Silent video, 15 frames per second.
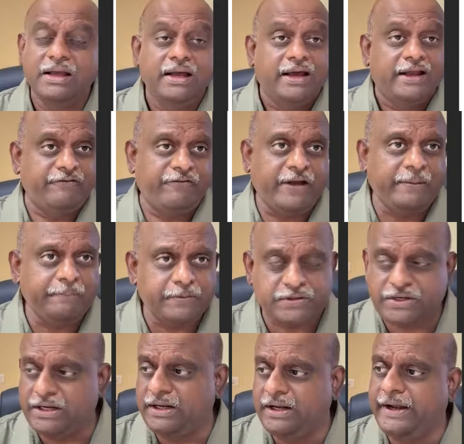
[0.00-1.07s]

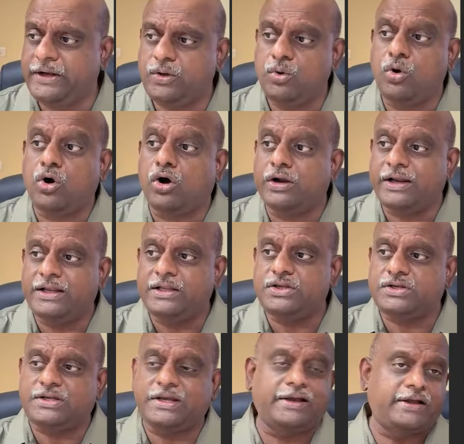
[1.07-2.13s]
Rifampicin lead to orange
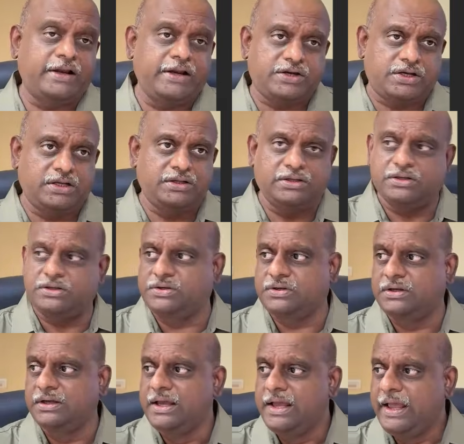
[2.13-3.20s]

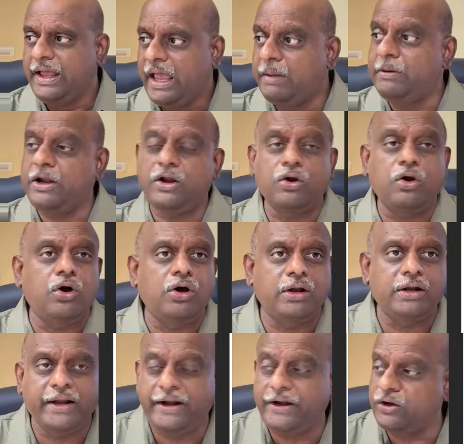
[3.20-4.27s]
secretions. Emideron
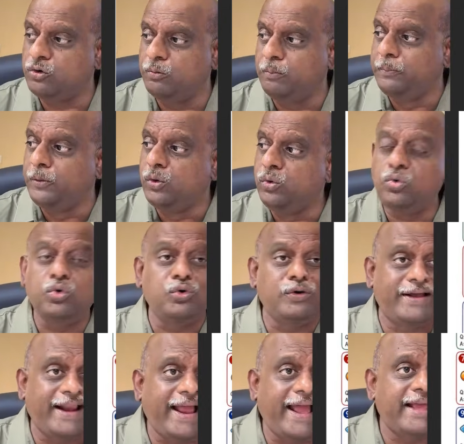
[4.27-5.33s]
lead to
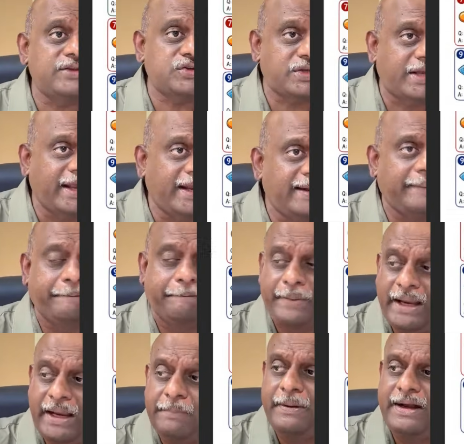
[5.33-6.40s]
blue-gray skin
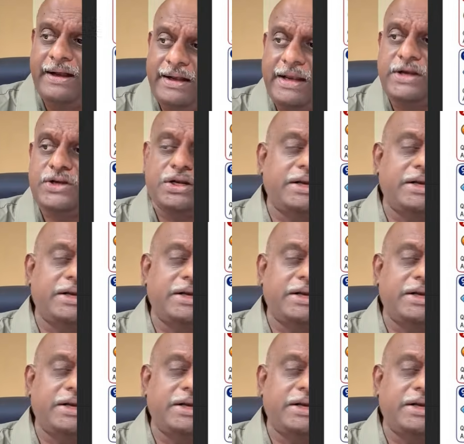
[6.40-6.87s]
pigmentation